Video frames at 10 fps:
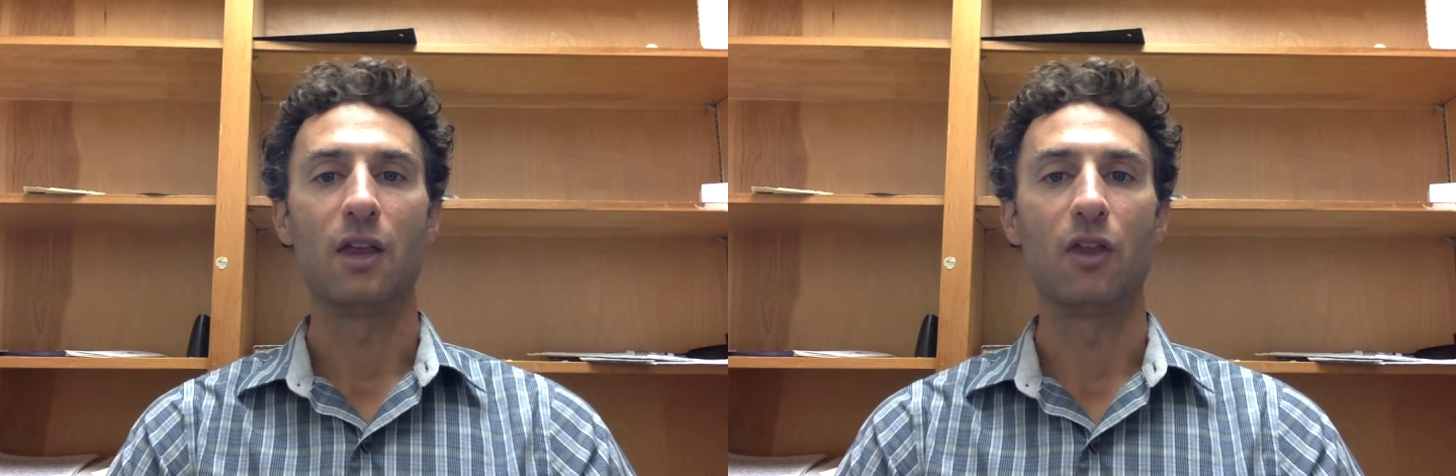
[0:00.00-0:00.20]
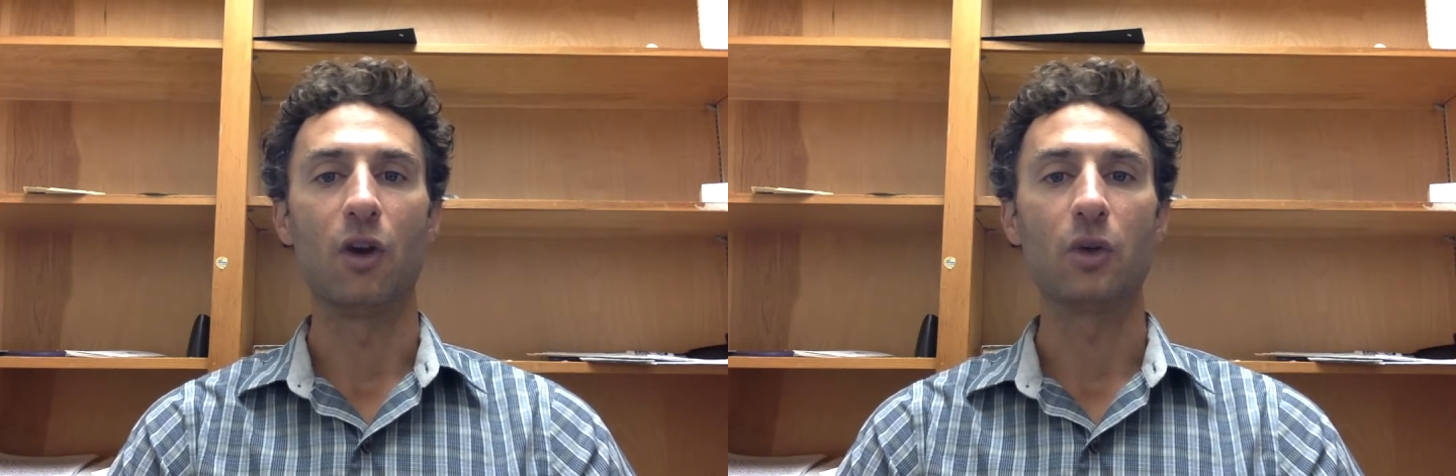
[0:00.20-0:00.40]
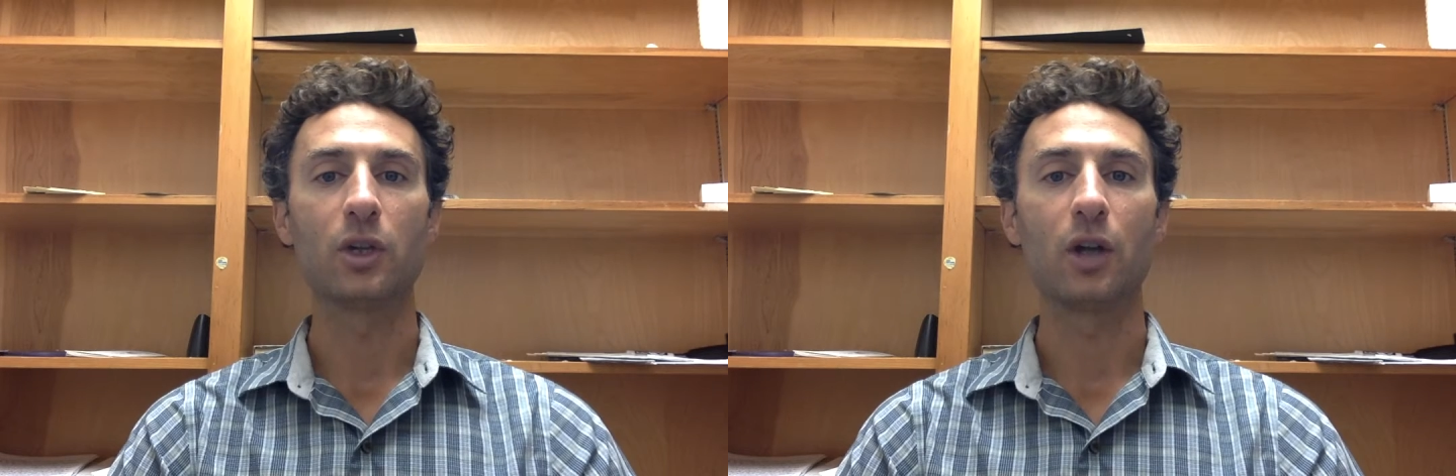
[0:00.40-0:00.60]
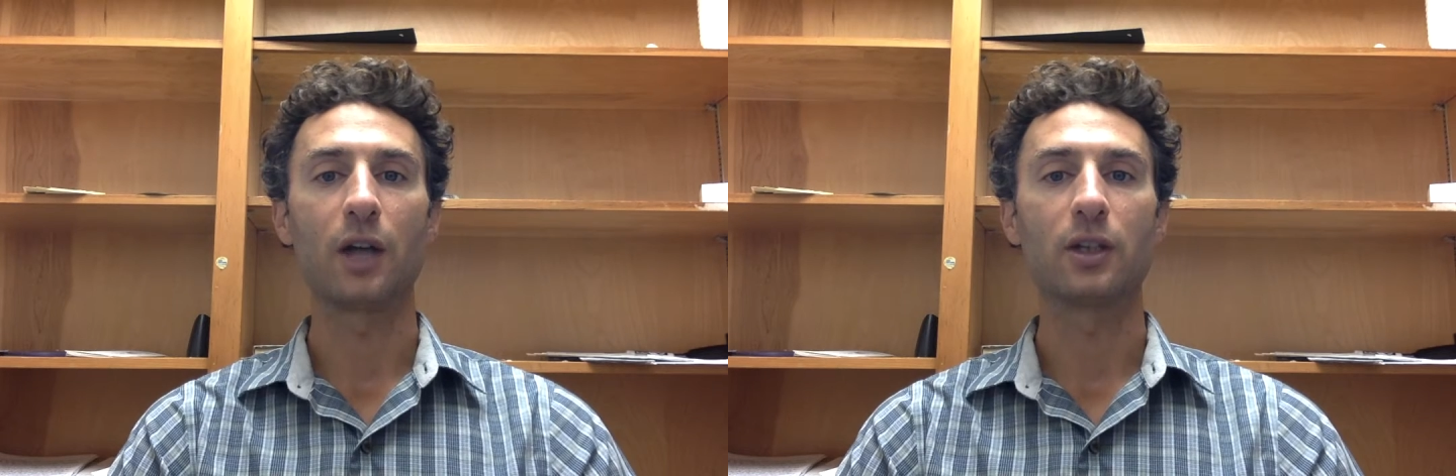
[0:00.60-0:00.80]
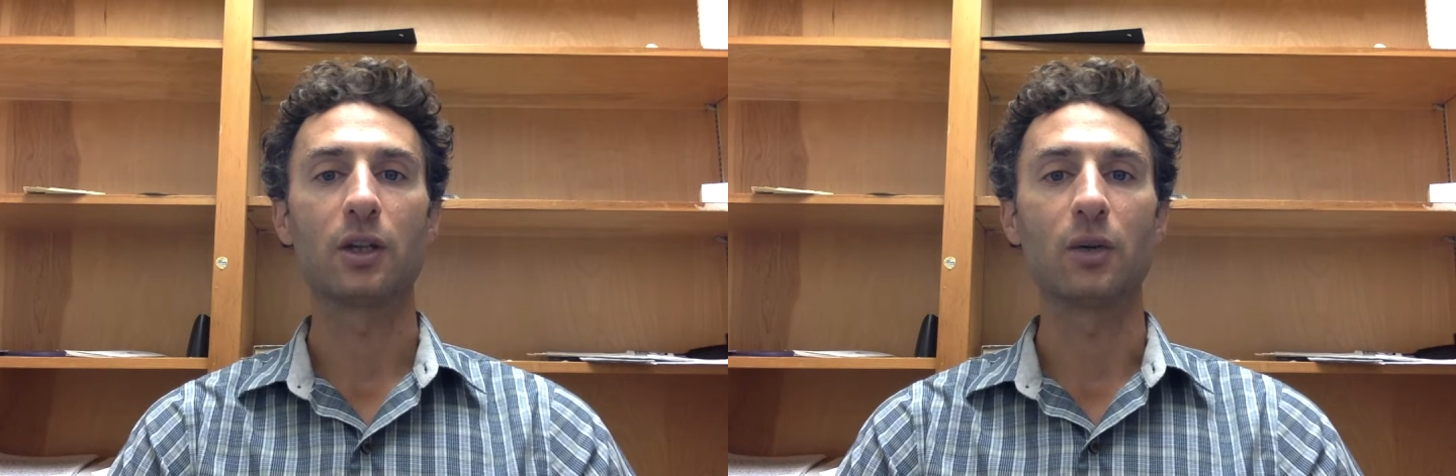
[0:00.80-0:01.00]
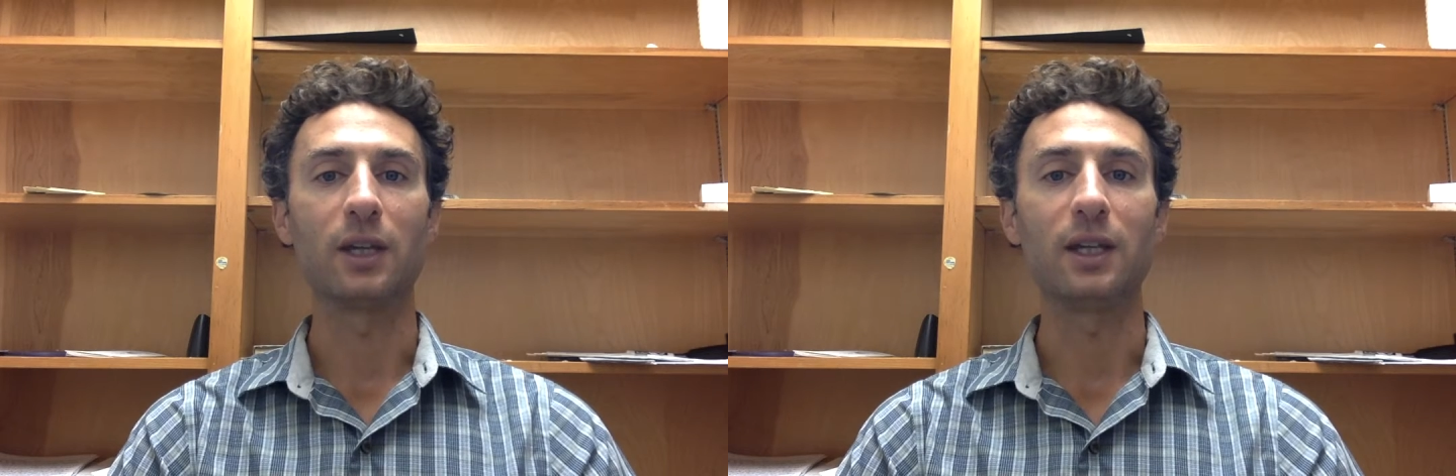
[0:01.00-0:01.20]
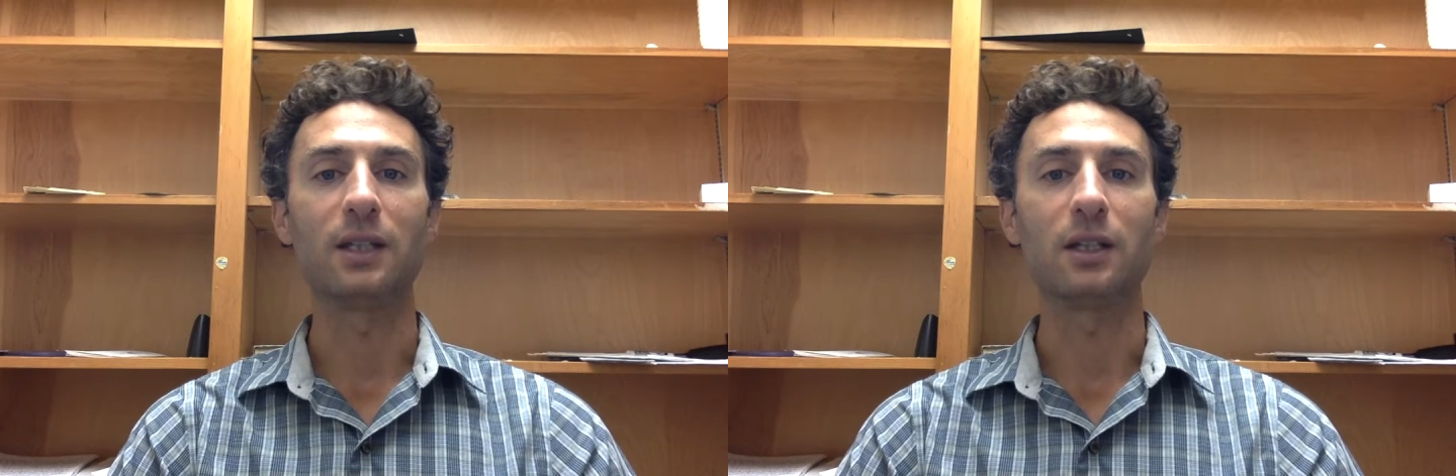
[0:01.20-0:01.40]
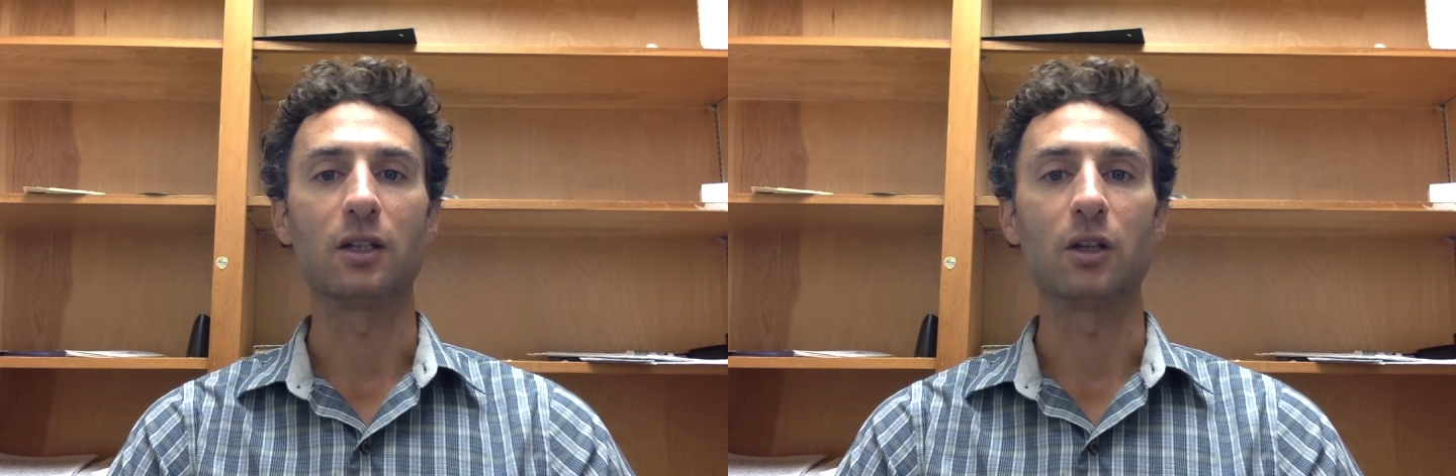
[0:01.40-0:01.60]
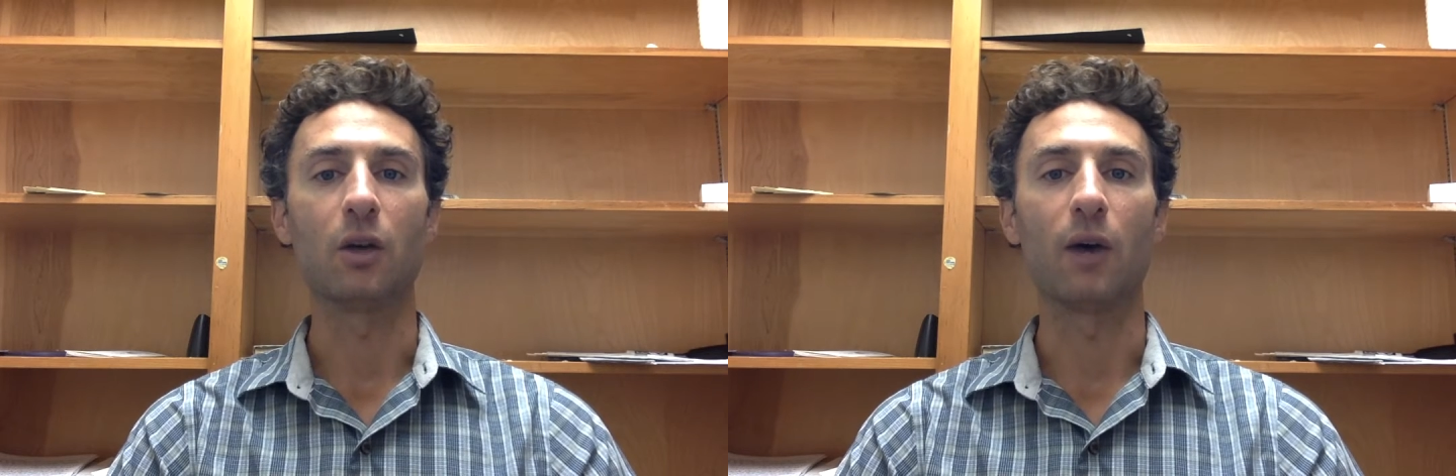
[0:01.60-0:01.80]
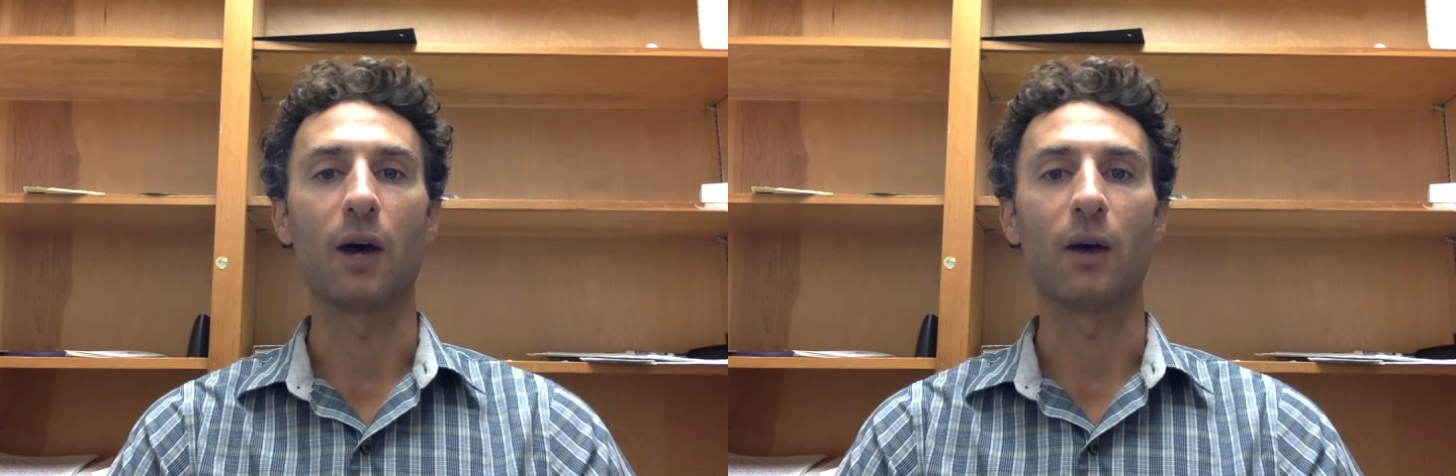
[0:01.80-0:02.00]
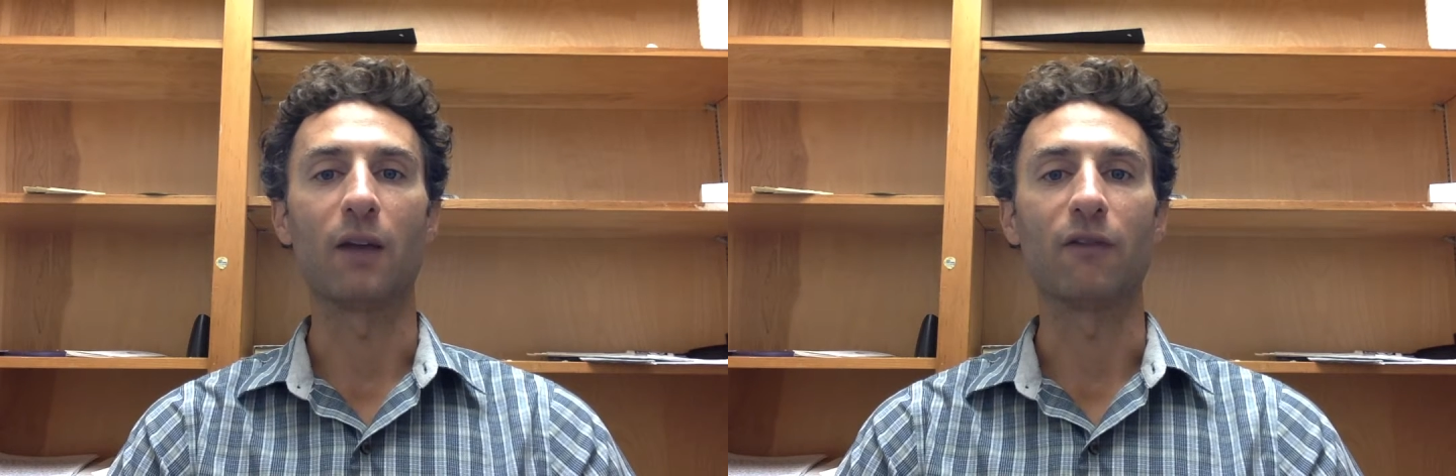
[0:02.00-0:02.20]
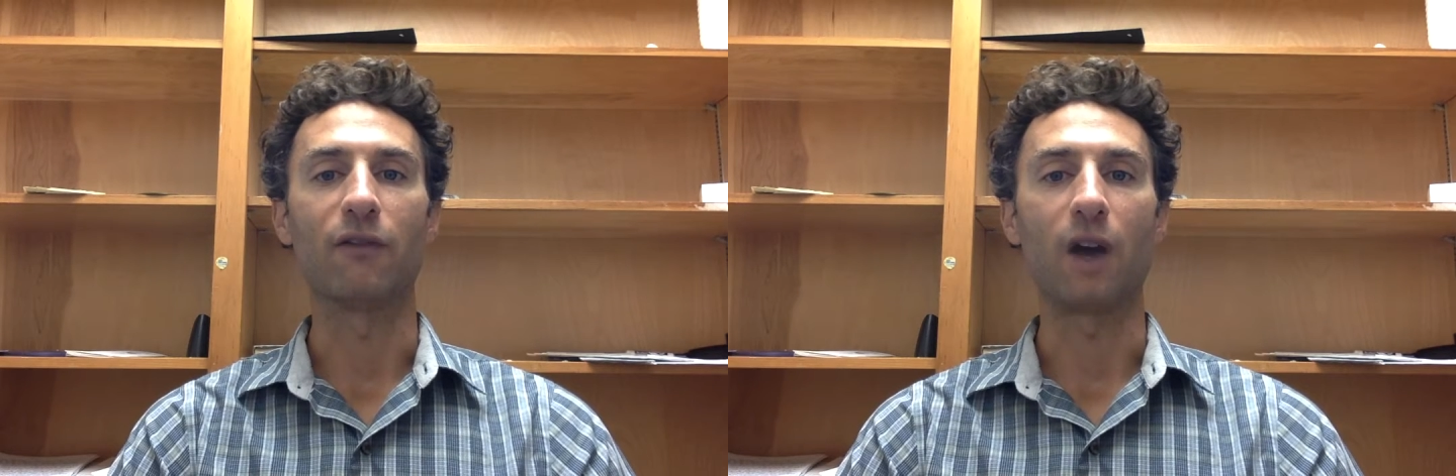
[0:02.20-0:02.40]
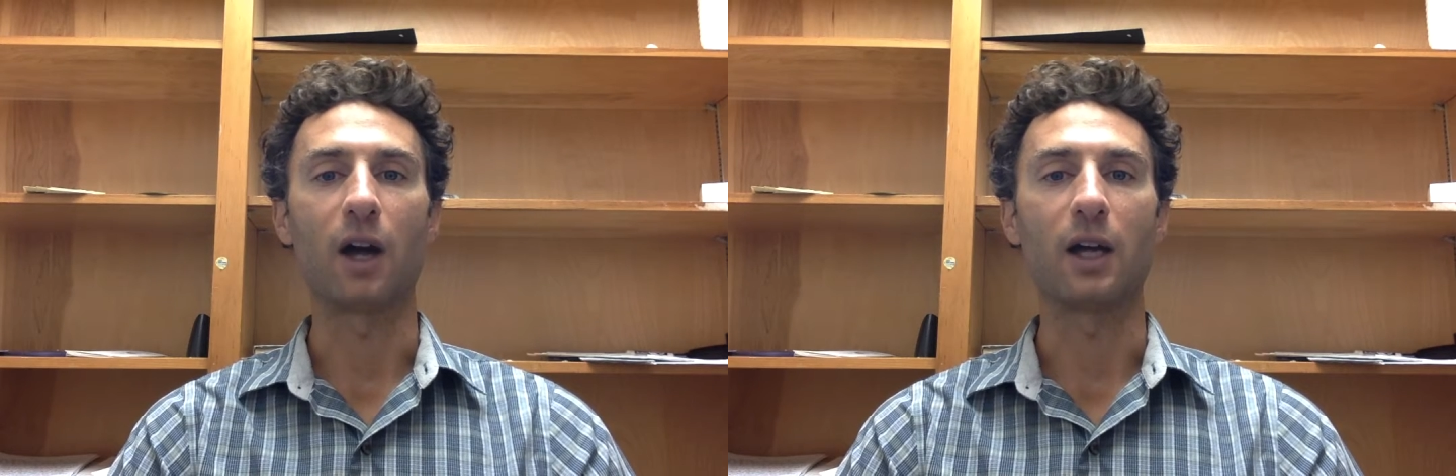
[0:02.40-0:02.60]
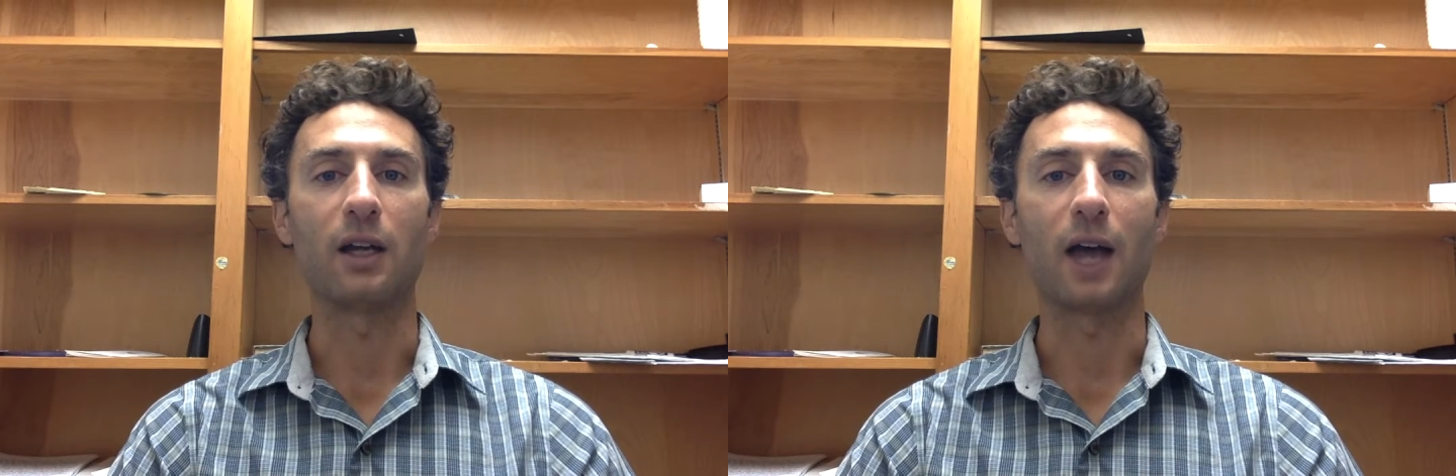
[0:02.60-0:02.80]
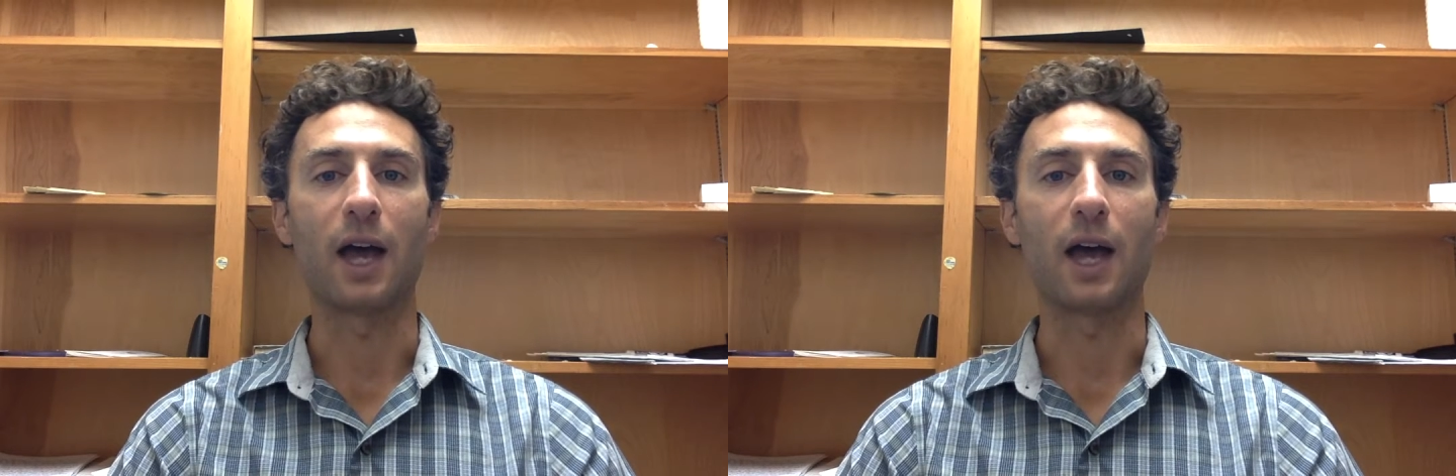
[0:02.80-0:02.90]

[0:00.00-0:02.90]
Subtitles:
those are not so easy to go out and find